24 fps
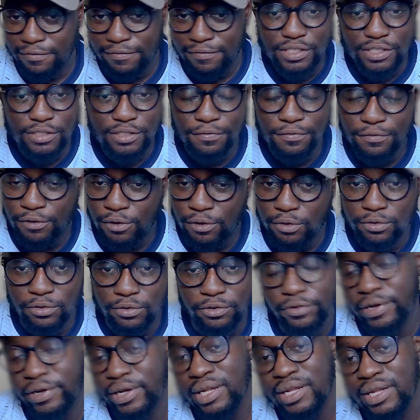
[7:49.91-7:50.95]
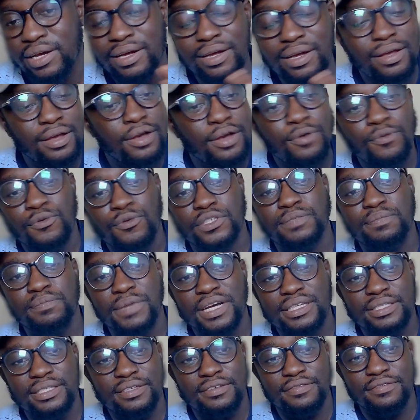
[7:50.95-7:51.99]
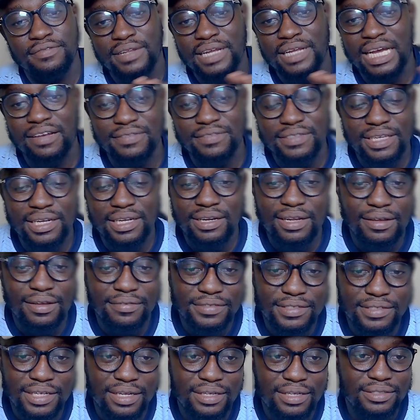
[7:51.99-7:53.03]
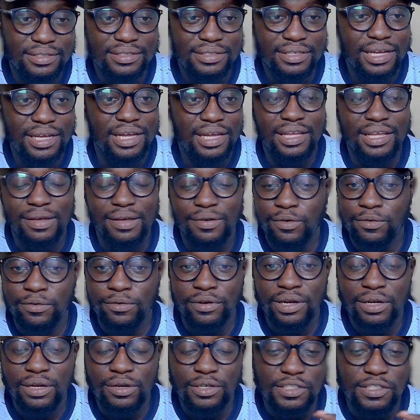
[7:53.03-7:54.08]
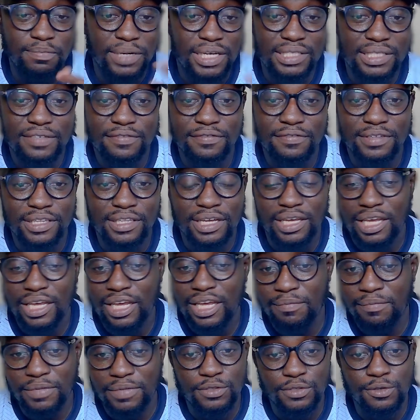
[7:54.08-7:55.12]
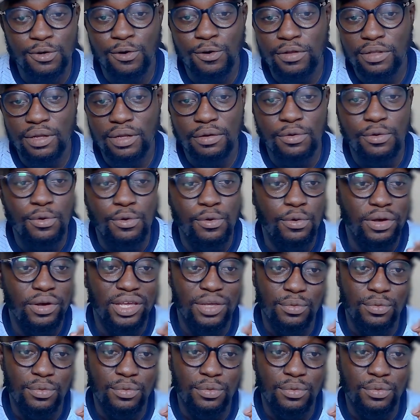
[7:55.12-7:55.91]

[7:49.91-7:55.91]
First of all, Cucurella was massive. Like I've said earlier, Cucurella was massive in the game. He scored a goal.